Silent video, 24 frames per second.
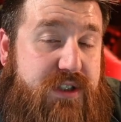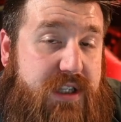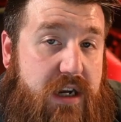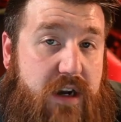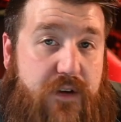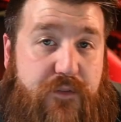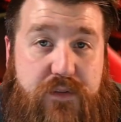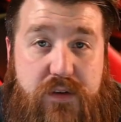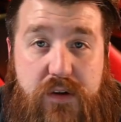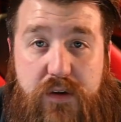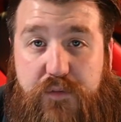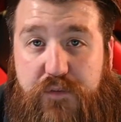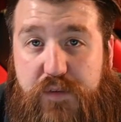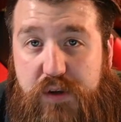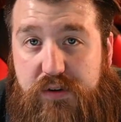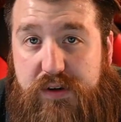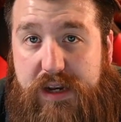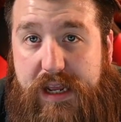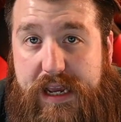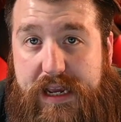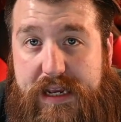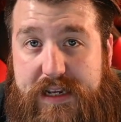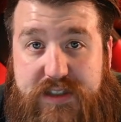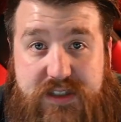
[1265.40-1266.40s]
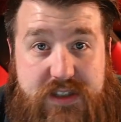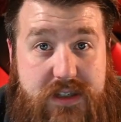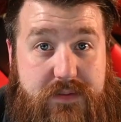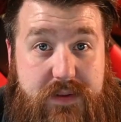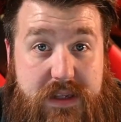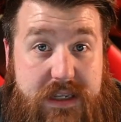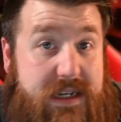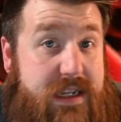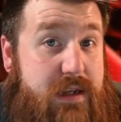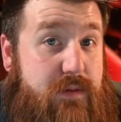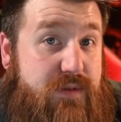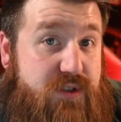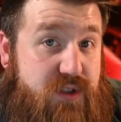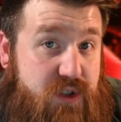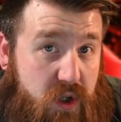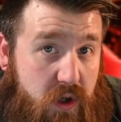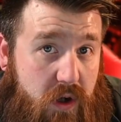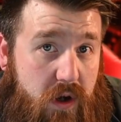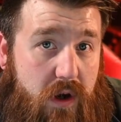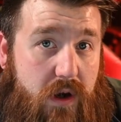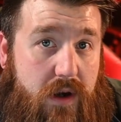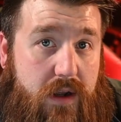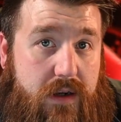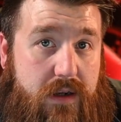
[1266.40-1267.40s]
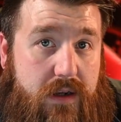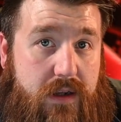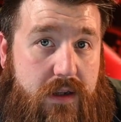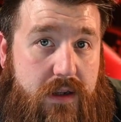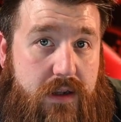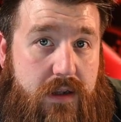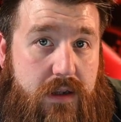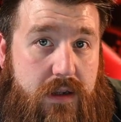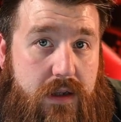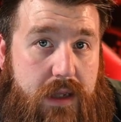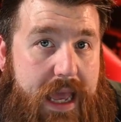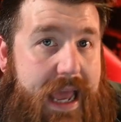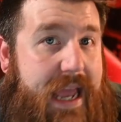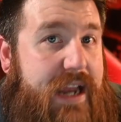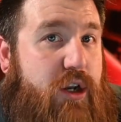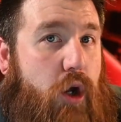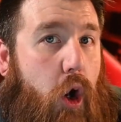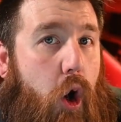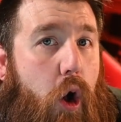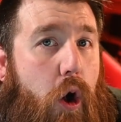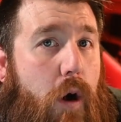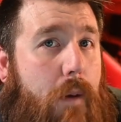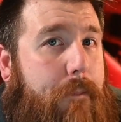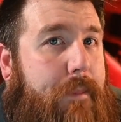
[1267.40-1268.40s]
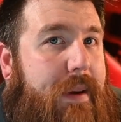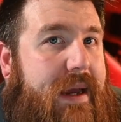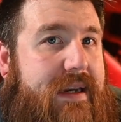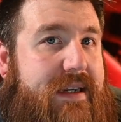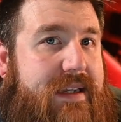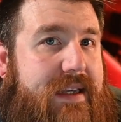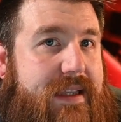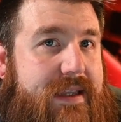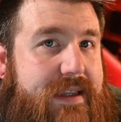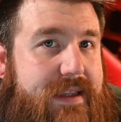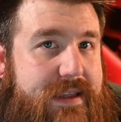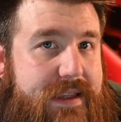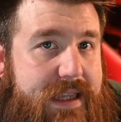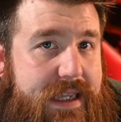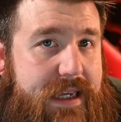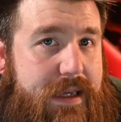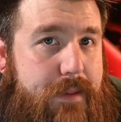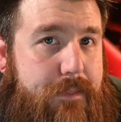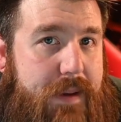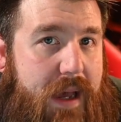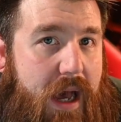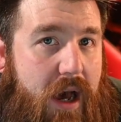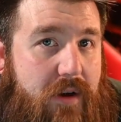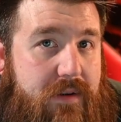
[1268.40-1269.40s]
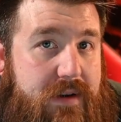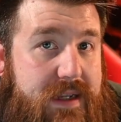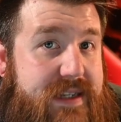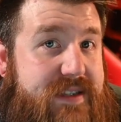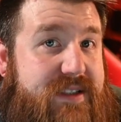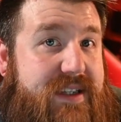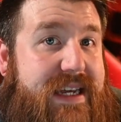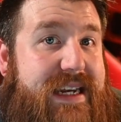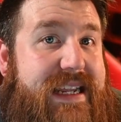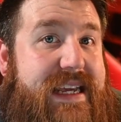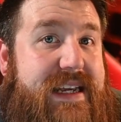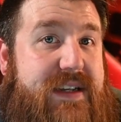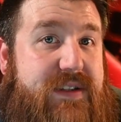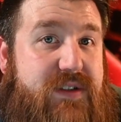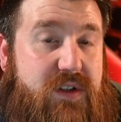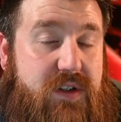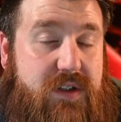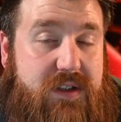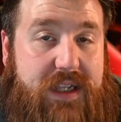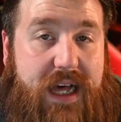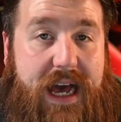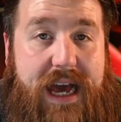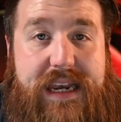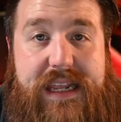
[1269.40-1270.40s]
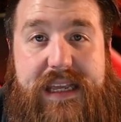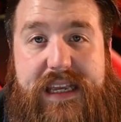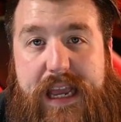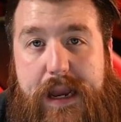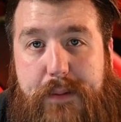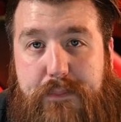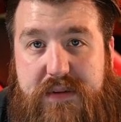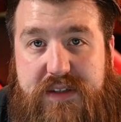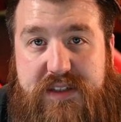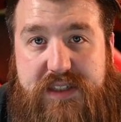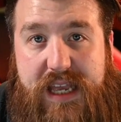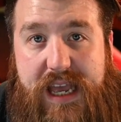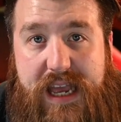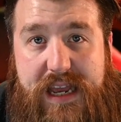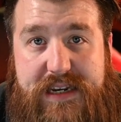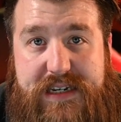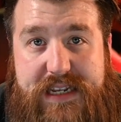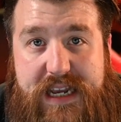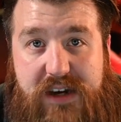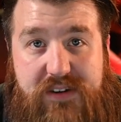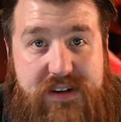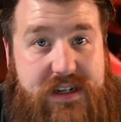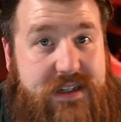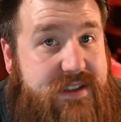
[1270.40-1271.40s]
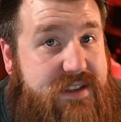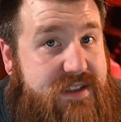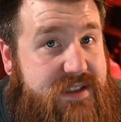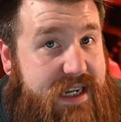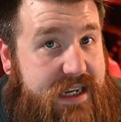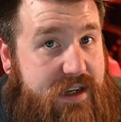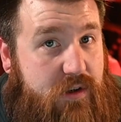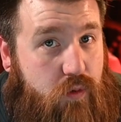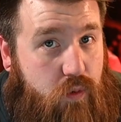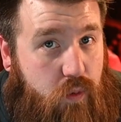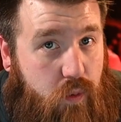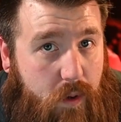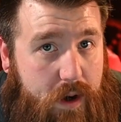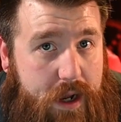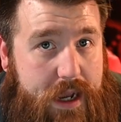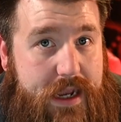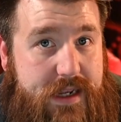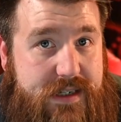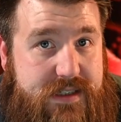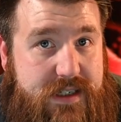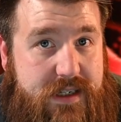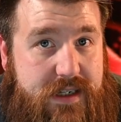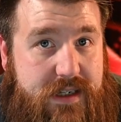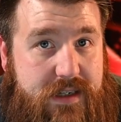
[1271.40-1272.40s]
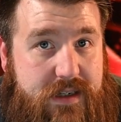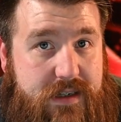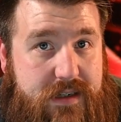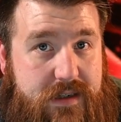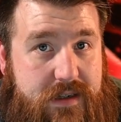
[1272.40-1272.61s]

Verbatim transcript: was there for a few days, and then he was gone. And all Ben can think about is that he is glad he kept his head down and stayed quiet,